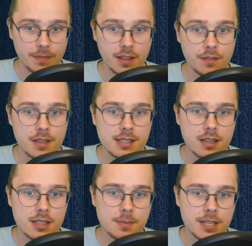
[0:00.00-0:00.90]
If this
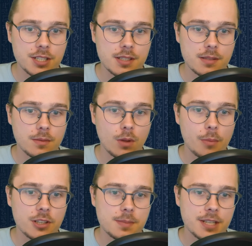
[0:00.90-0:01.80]
card is special,
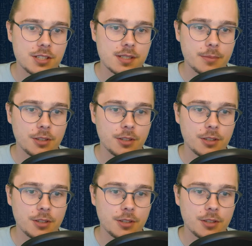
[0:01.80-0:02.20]
normal or special summon,